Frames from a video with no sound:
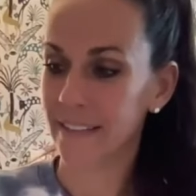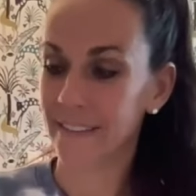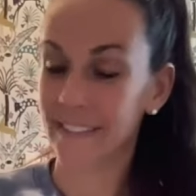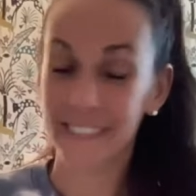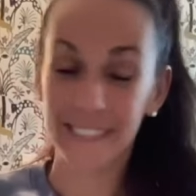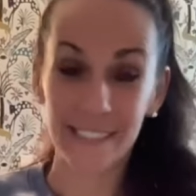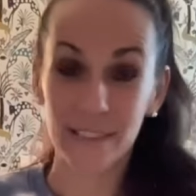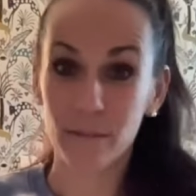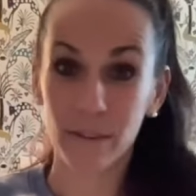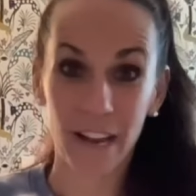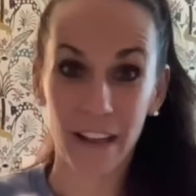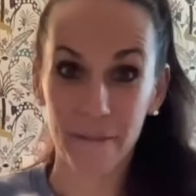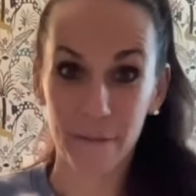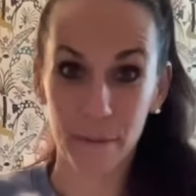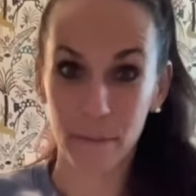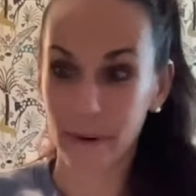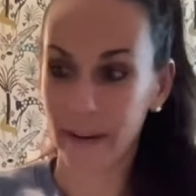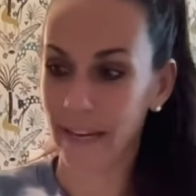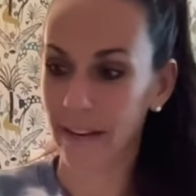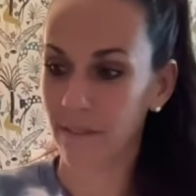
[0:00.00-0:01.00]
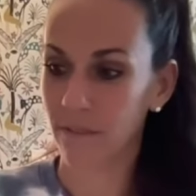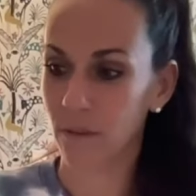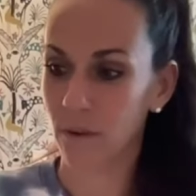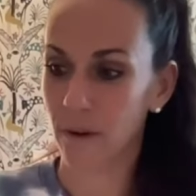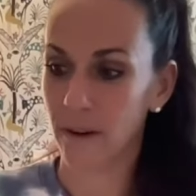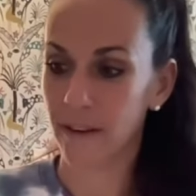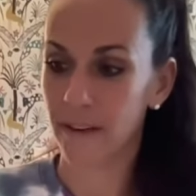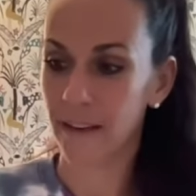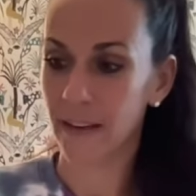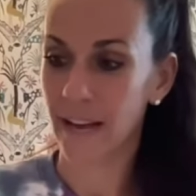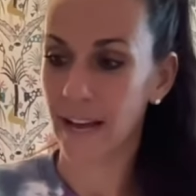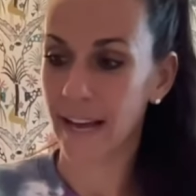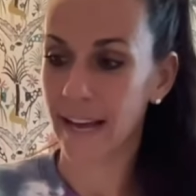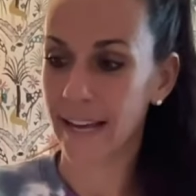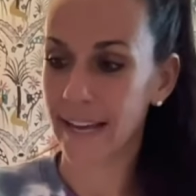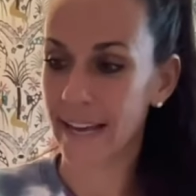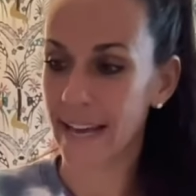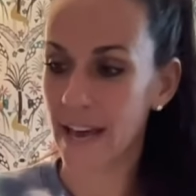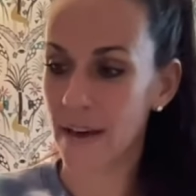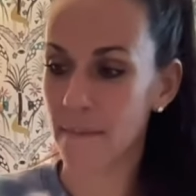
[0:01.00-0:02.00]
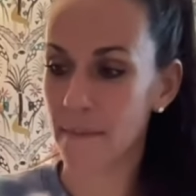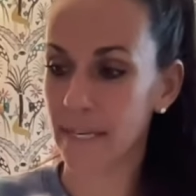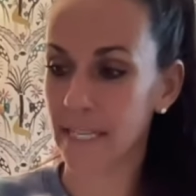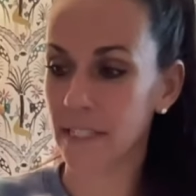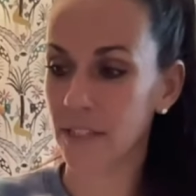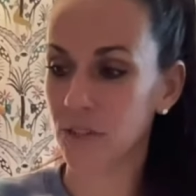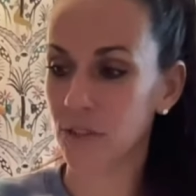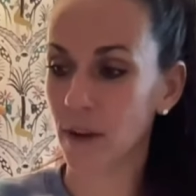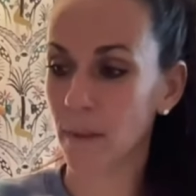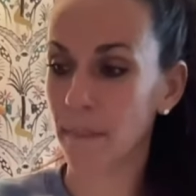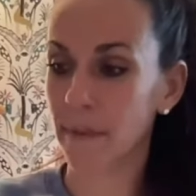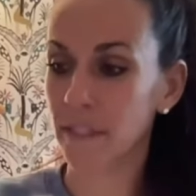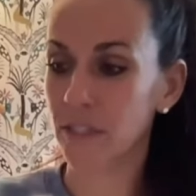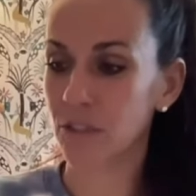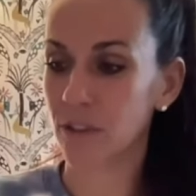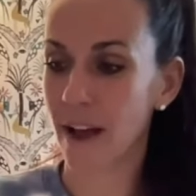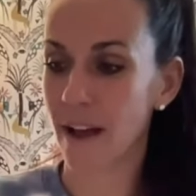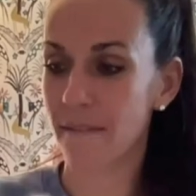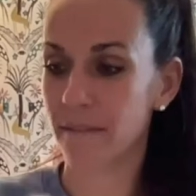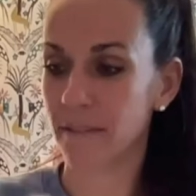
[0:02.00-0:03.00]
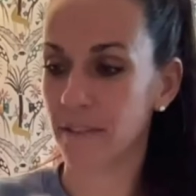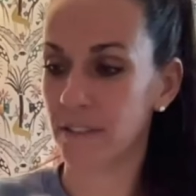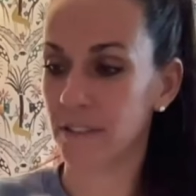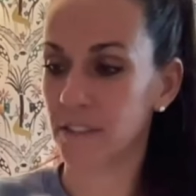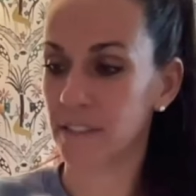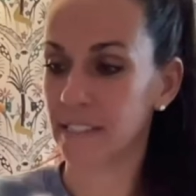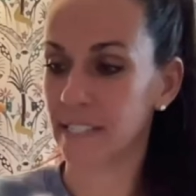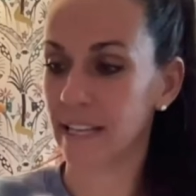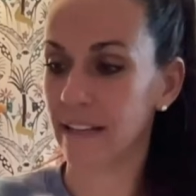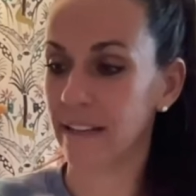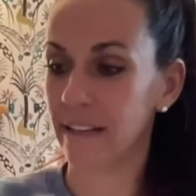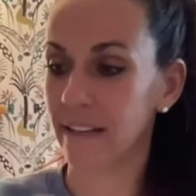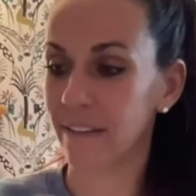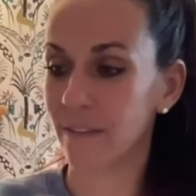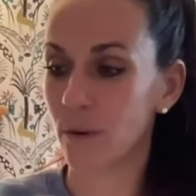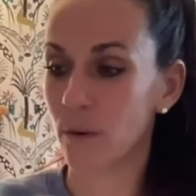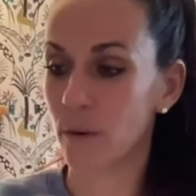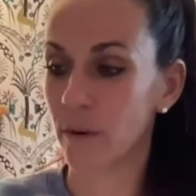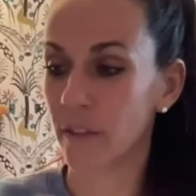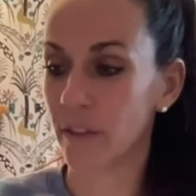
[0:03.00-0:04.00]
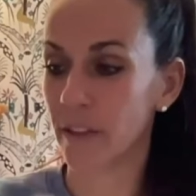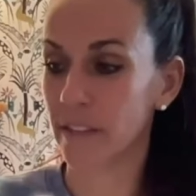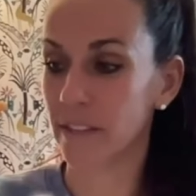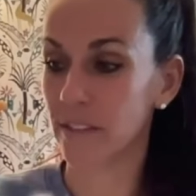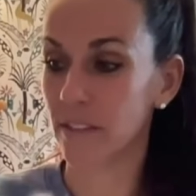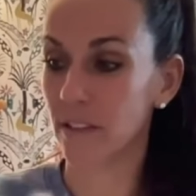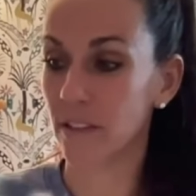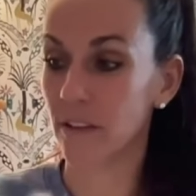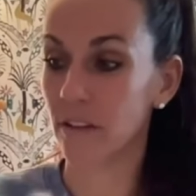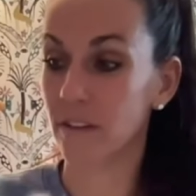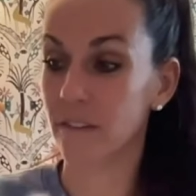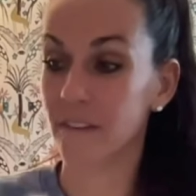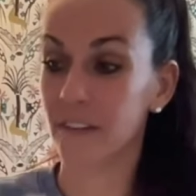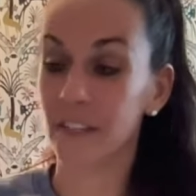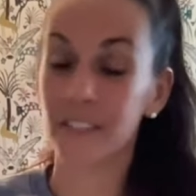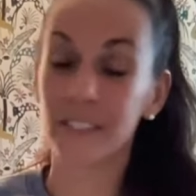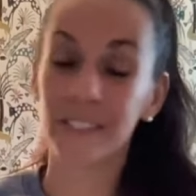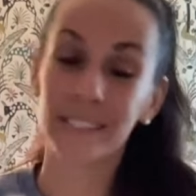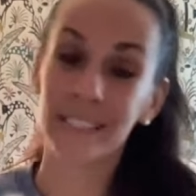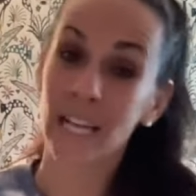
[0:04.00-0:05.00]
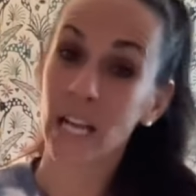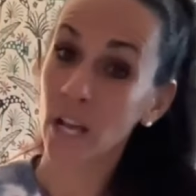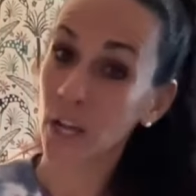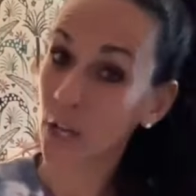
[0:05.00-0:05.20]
This is what I've been waiting for. I am an intrepid traveler sailing forth into the universe.